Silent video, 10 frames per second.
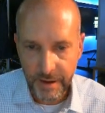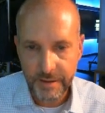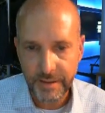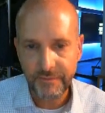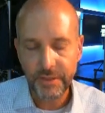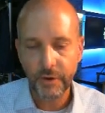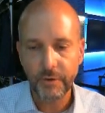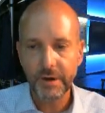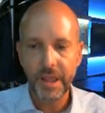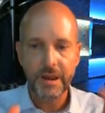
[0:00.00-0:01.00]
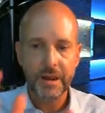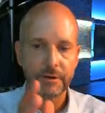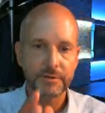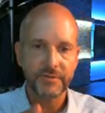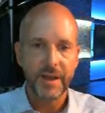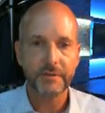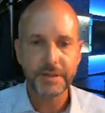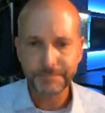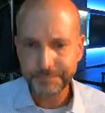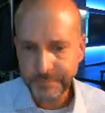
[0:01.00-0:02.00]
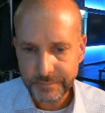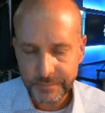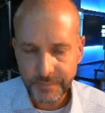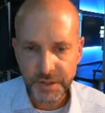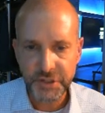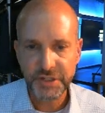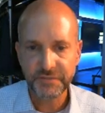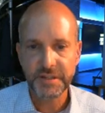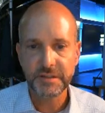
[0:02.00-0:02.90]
Even the hurricane hunters found it shifting to